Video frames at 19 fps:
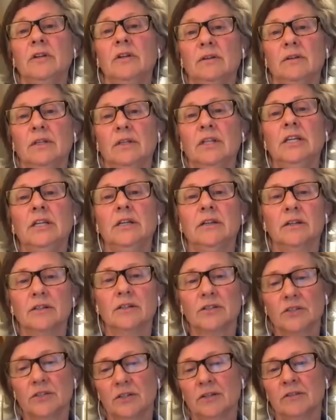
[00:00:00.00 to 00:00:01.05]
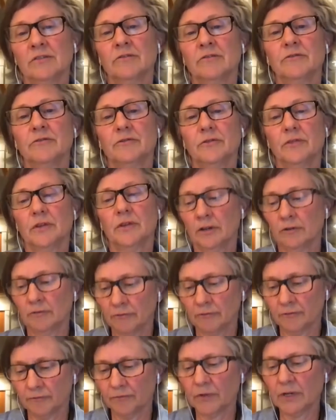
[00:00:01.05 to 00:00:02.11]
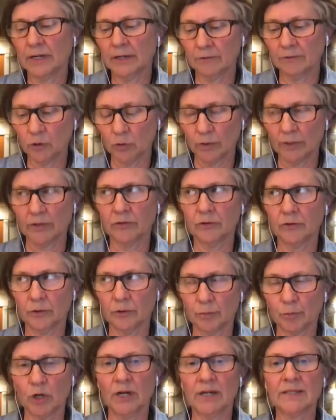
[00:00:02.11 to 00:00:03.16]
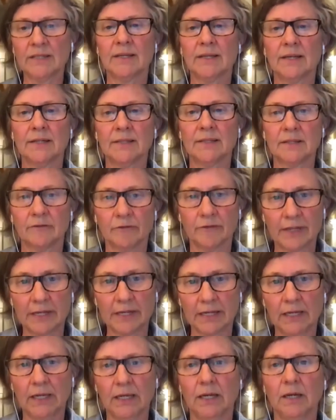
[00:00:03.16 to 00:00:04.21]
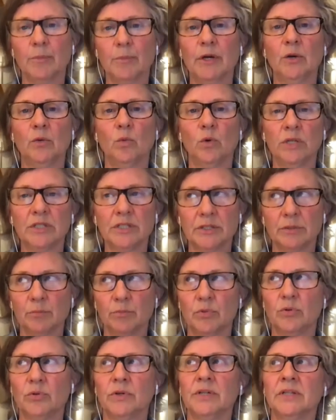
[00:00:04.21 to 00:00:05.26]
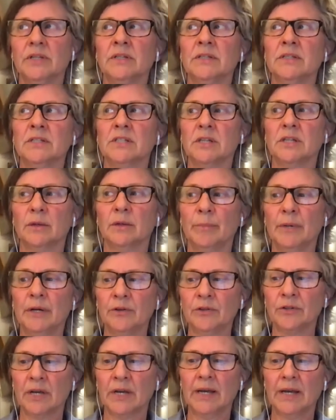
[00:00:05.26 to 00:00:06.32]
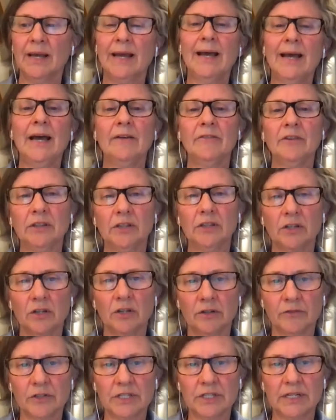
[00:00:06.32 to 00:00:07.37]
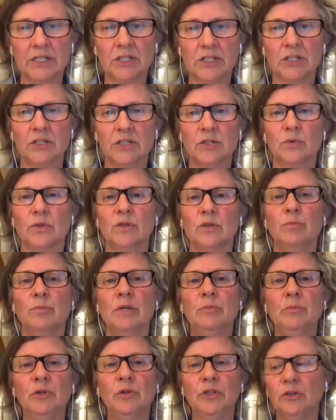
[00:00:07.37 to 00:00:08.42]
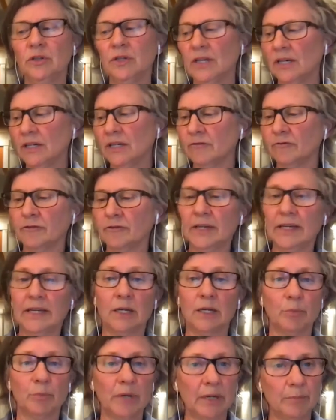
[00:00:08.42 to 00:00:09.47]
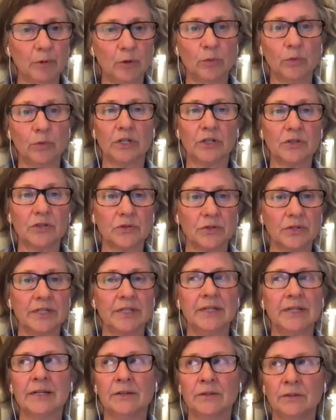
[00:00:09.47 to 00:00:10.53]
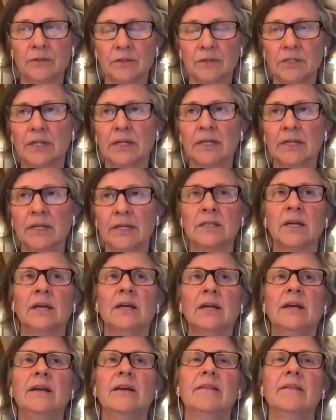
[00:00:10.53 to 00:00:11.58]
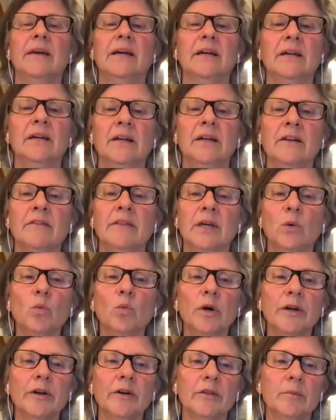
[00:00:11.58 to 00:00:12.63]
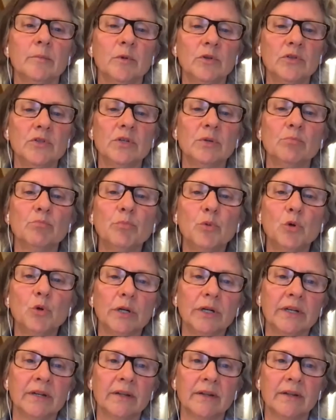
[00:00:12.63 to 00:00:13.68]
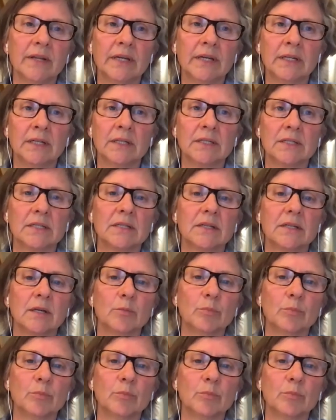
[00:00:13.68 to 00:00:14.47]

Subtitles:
years of kind of going through the process of thinking about what's important, about having the conversations with the people you love, getting paperwork sorted out, and that kind of thing. What are the most important things that